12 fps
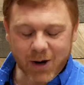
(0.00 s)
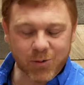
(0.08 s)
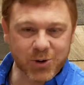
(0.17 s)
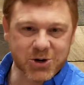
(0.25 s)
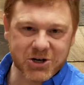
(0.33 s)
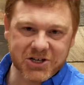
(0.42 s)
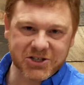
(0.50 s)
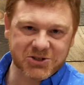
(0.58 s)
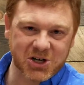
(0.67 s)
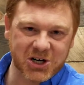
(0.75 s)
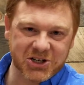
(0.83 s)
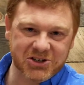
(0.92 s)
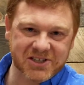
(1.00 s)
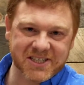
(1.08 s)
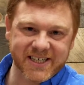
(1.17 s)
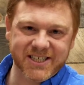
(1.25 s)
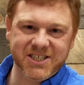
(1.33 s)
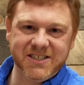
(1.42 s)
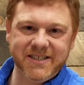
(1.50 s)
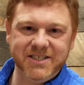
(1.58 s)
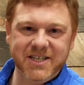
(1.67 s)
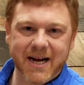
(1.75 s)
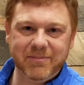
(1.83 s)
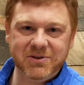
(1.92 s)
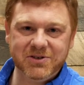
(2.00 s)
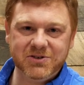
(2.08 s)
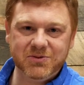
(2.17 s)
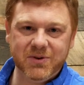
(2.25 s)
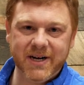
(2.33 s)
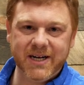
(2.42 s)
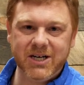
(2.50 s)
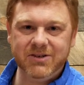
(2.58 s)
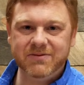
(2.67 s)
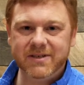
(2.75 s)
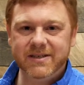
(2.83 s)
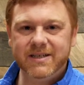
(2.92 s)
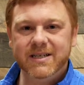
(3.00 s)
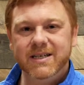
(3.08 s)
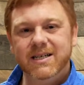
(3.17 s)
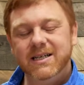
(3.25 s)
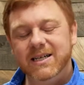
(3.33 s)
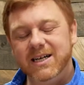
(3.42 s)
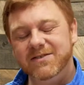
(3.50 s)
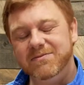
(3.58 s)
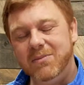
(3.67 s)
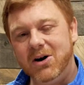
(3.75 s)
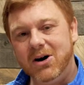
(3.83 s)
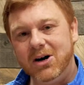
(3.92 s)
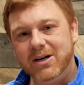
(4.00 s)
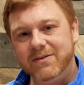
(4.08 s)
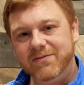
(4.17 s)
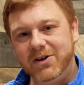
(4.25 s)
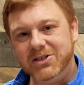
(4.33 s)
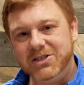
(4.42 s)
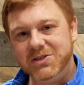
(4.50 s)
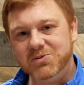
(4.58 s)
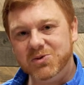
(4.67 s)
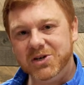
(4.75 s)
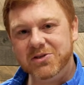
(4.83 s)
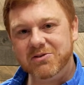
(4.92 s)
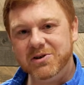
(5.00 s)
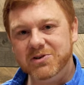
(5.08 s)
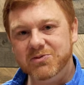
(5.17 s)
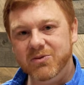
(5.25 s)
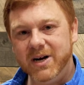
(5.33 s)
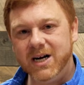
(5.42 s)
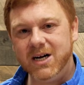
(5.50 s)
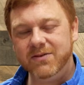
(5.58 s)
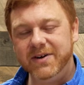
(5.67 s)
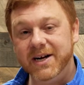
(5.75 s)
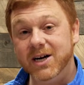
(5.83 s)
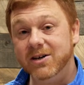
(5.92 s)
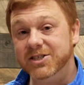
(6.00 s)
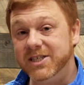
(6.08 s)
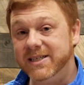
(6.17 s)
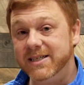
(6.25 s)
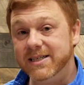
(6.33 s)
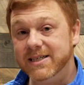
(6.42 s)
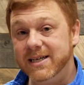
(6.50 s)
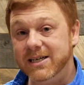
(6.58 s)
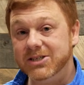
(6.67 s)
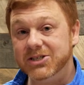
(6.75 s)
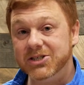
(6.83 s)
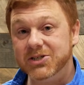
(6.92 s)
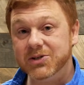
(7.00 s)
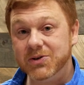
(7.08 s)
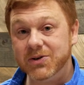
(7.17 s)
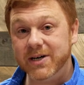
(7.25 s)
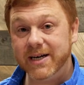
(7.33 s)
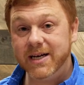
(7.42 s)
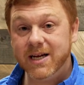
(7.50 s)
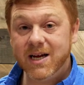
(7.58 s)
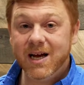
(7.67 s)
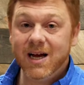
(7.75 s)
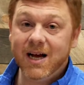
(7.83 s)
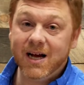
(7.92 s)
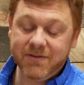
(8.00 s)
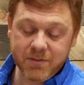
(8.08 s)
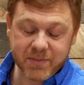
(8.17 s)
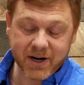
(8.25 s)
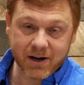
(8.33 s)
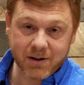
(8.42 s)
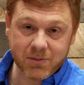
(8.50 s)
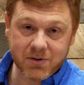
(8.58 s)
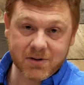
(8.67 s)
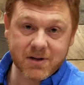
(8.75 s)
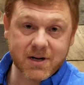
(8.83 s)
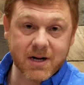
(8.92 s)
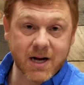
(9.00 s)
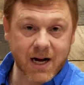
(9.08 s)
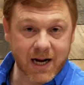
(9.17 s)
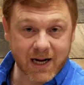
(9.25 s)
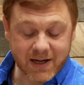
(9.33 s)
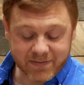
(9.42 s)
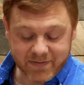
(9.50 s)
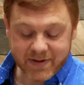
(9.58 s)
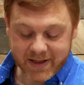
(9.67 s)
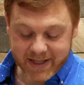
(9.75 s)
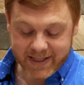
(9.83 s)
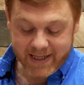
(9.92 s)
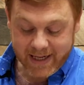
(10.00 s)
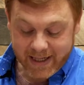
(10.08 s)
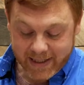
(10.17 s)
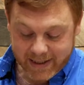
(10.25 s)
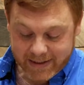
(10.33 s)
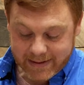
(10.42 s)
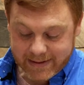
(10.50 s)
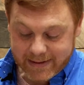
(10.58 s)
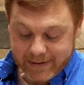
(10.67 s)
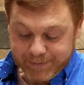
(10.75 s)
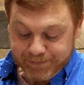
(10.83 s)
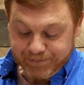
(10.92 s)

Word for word: Wanted to draw your attention to chapter 12 of Mark, verses 1 through 12. Here, Jesus tells the story of the parable of the tenants.